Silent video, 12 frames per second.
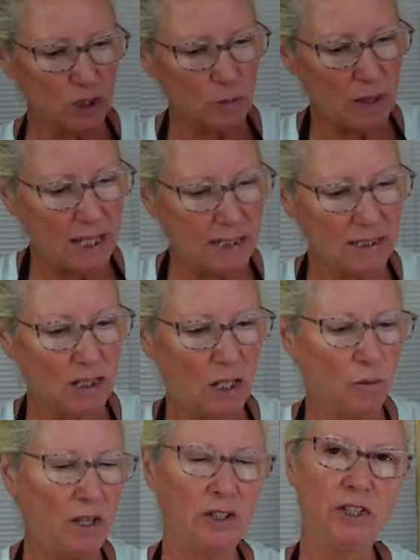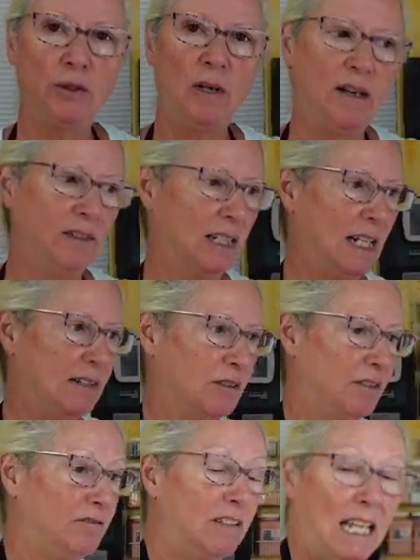depends on whether you have the light
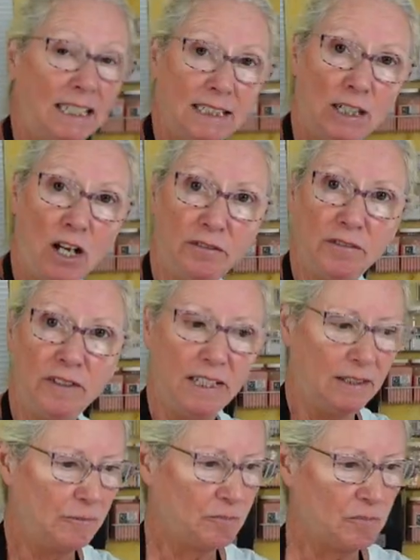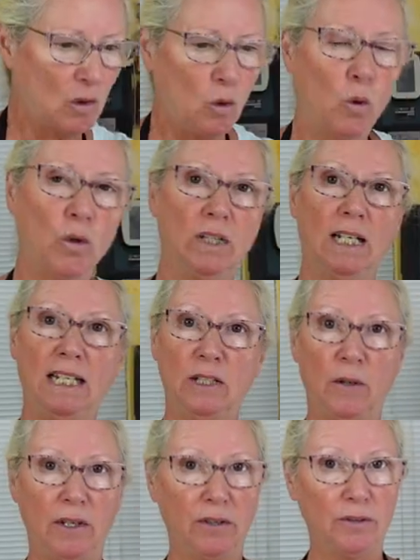reflecting off of it, or the light
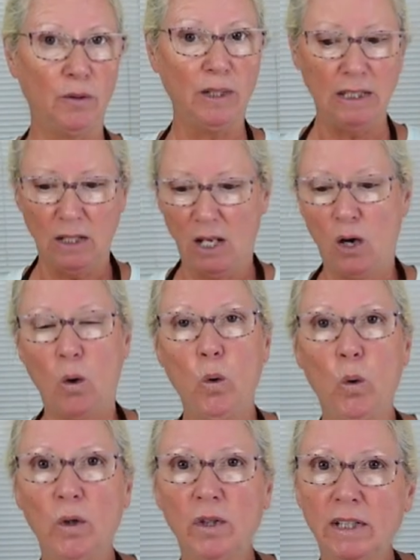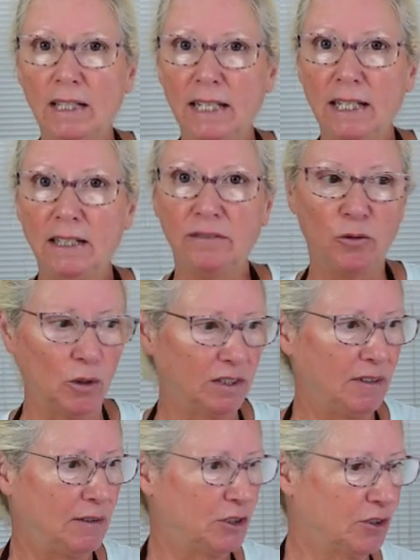going through it, or the light at a
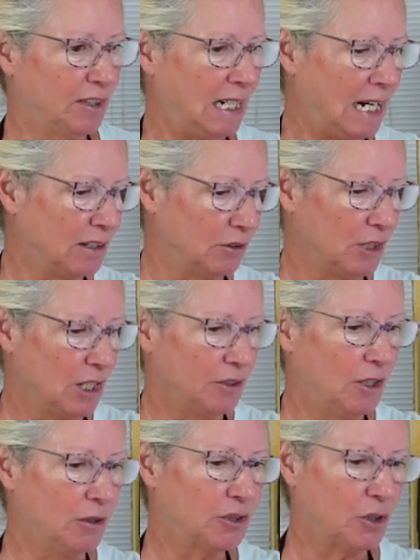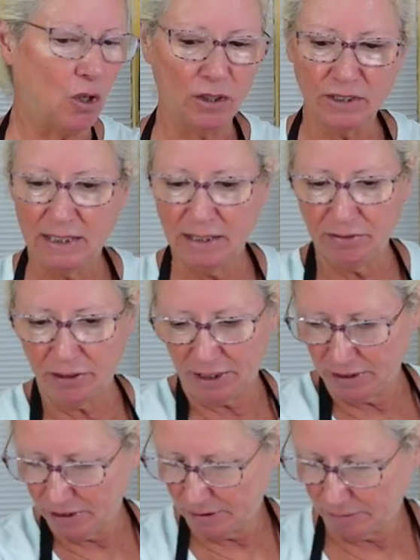45-degree angle. Those are all
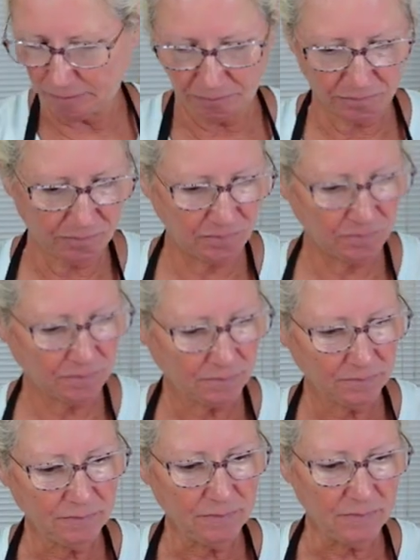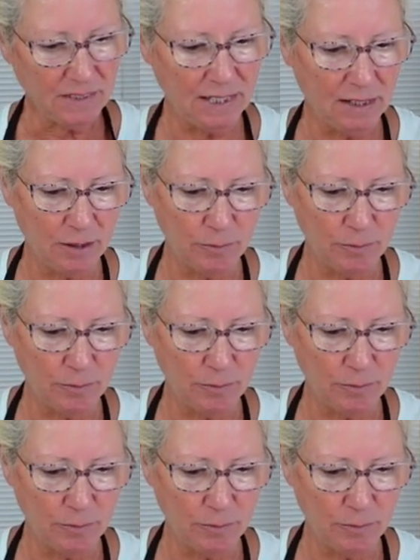different. Oh